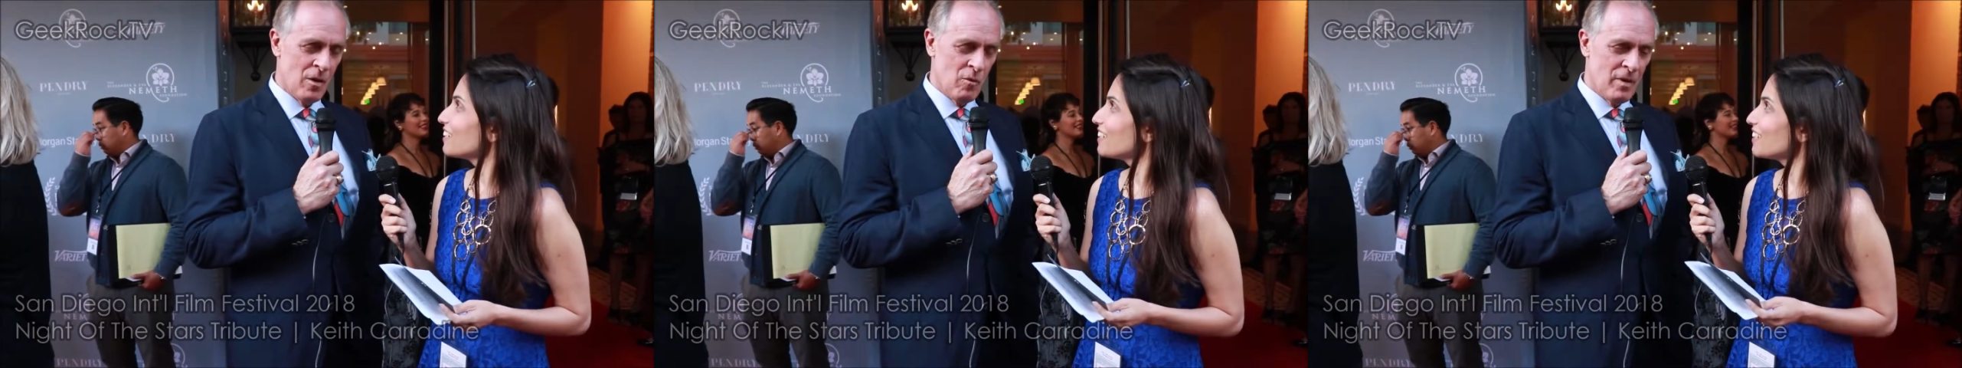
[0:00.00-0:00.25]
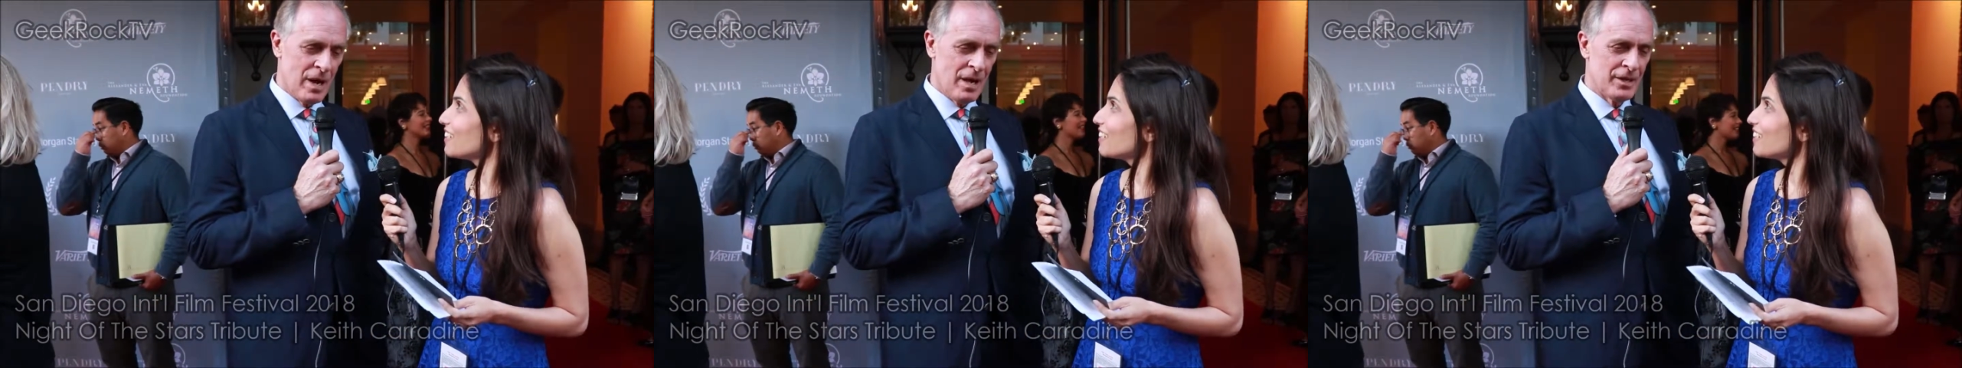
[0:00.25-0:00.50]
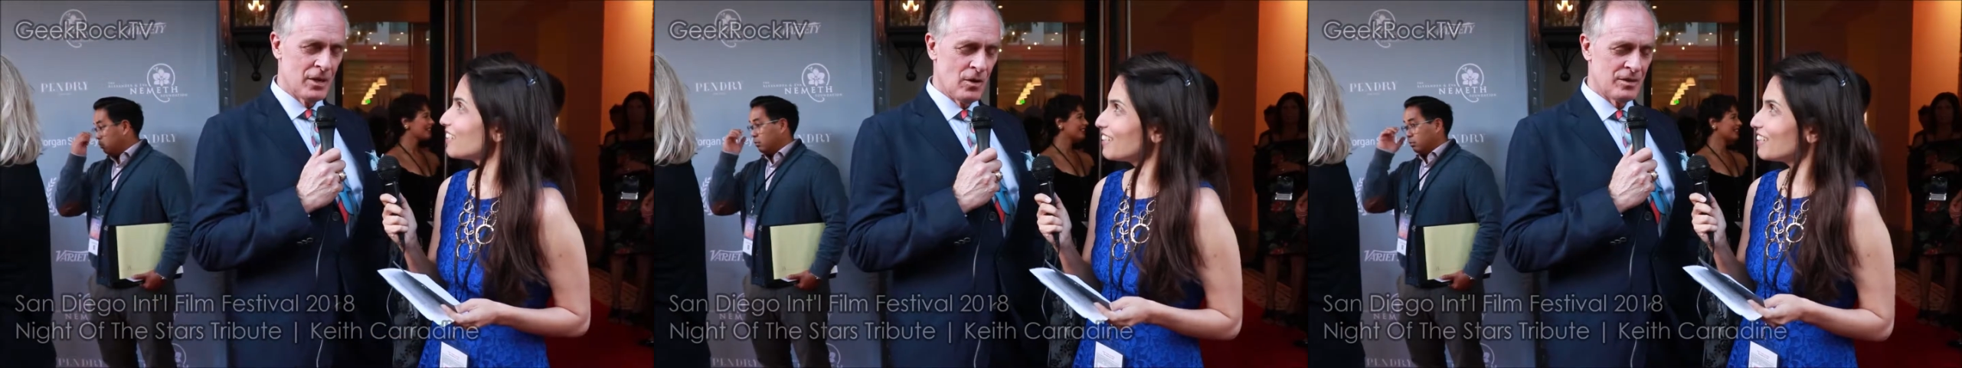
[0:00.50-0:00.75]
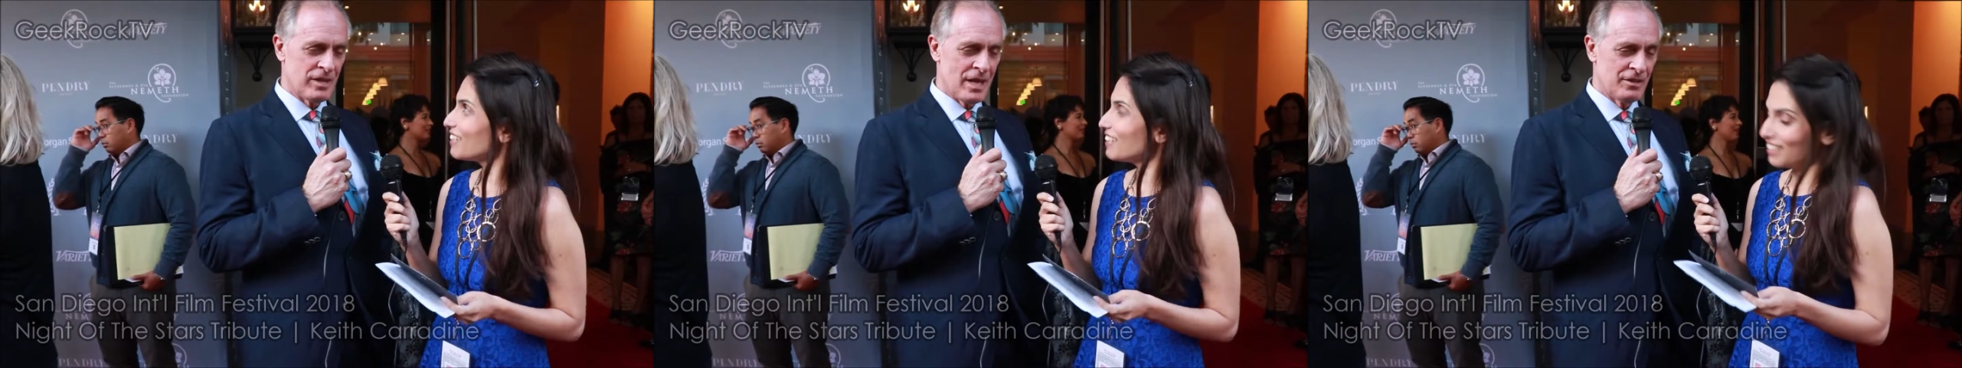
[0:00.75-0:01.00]
Speaker 1: Well, you know, it's
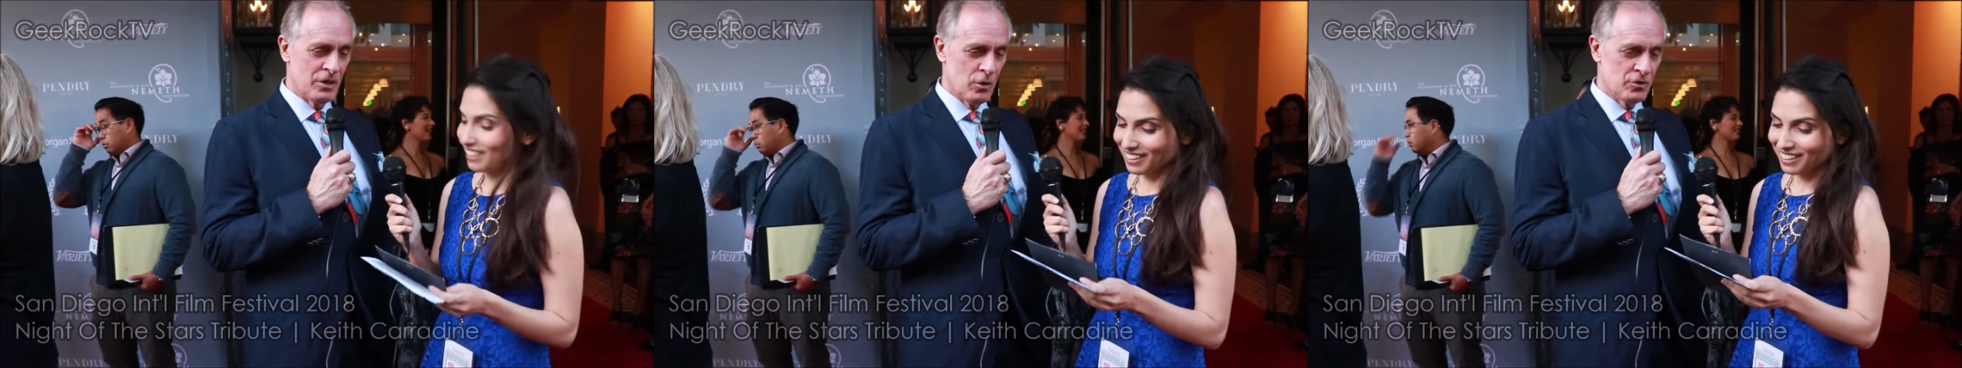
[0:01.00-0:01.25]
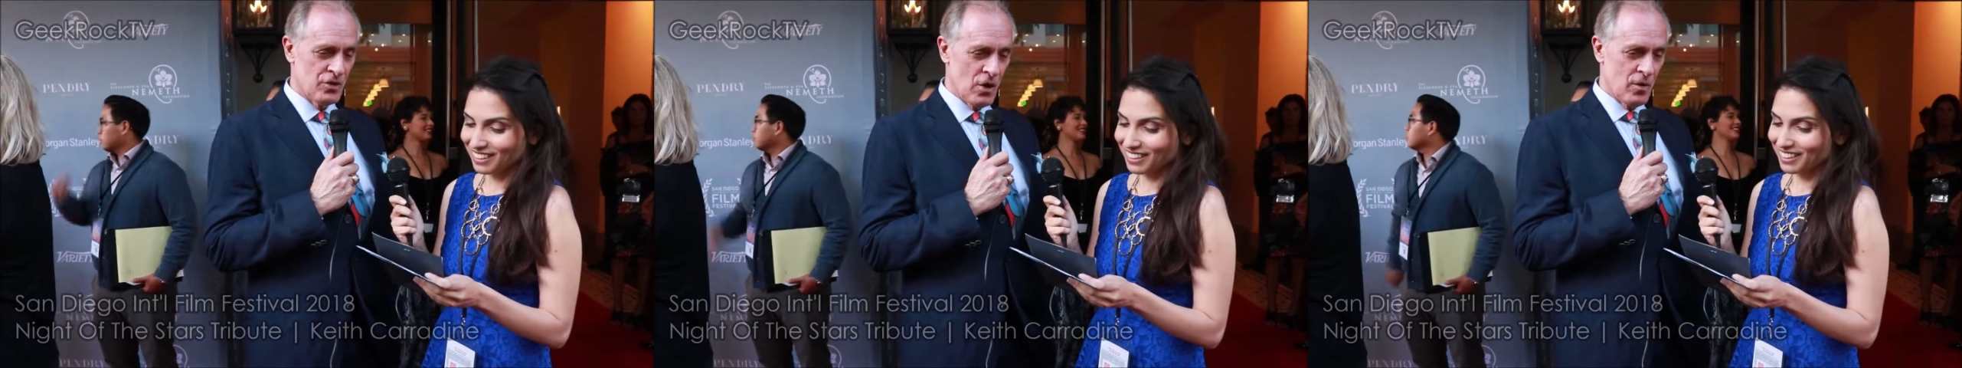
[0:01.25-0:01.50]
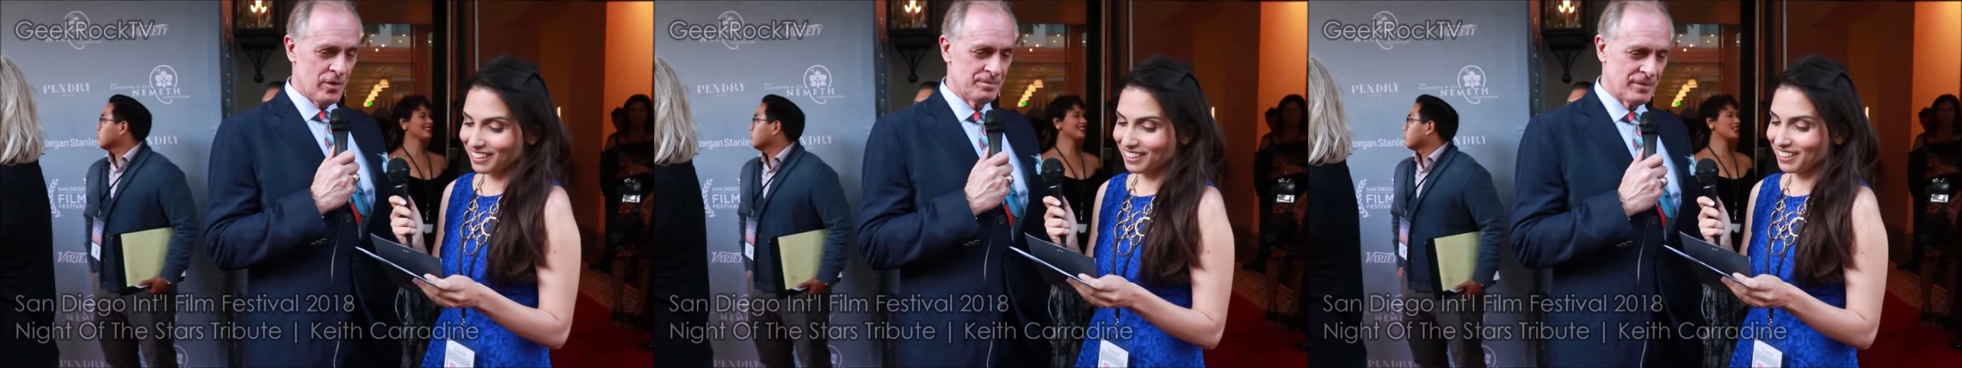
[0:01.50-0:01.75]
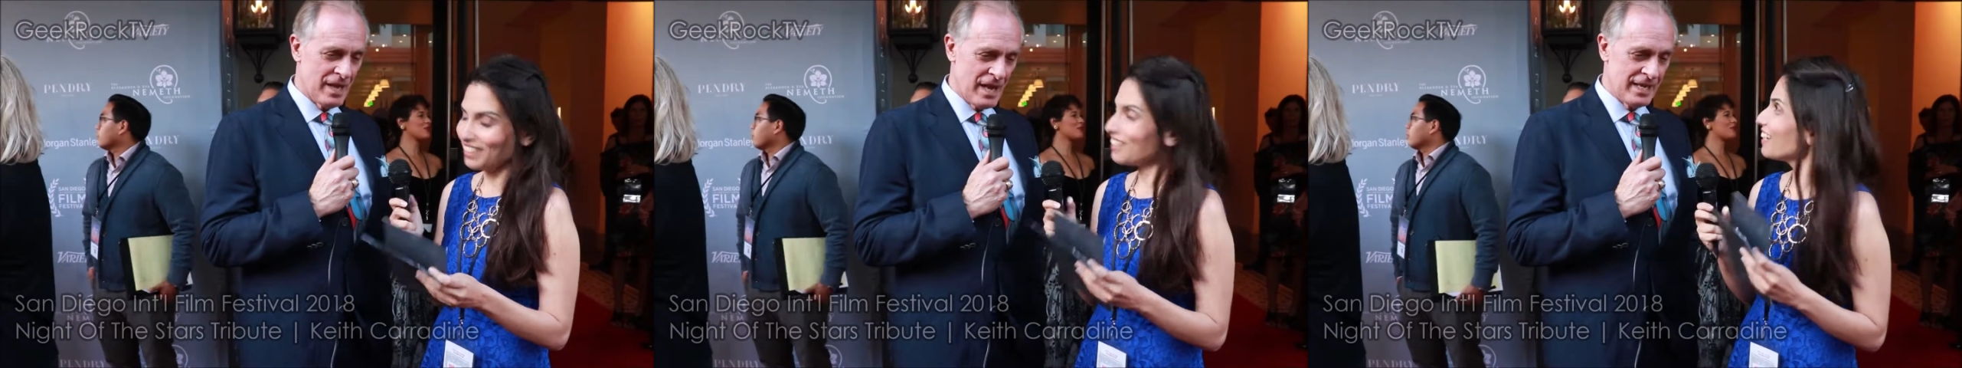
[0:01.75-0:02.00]
like the old joke.
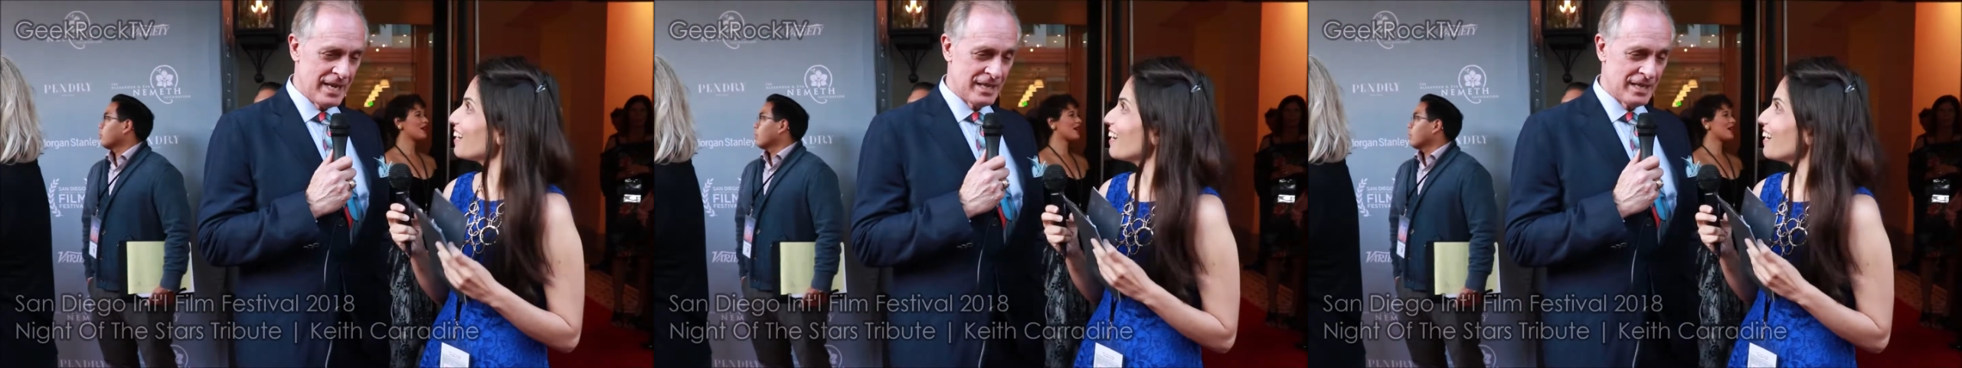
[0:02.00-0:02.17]
How do you